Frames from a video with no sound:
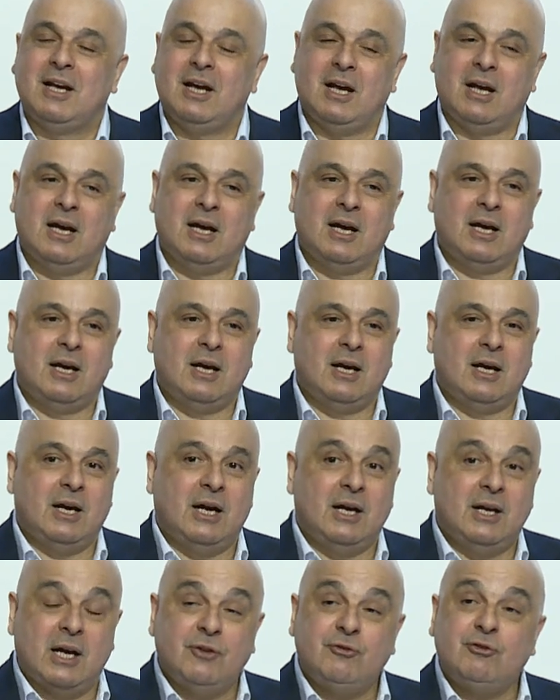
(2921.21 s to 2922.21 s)
Uh,
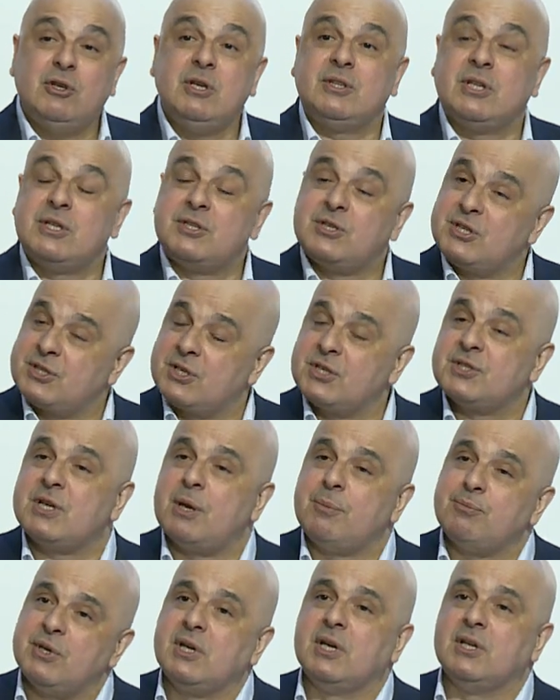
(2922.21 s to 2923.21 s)
I think that this is
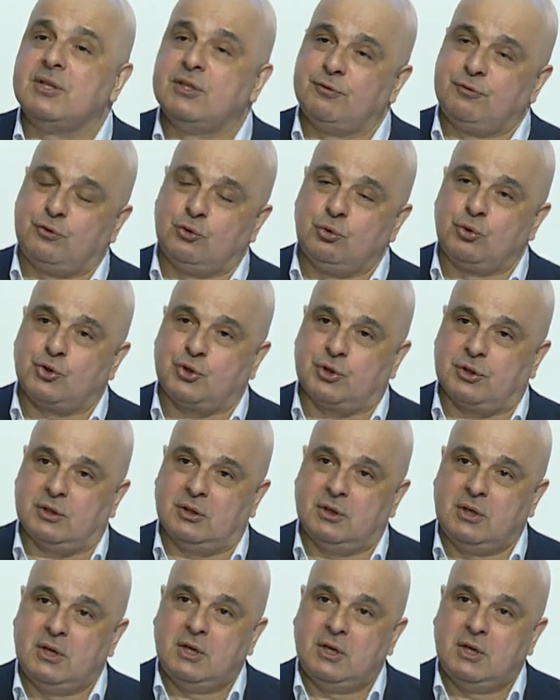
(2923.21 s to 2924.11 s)
something in the future.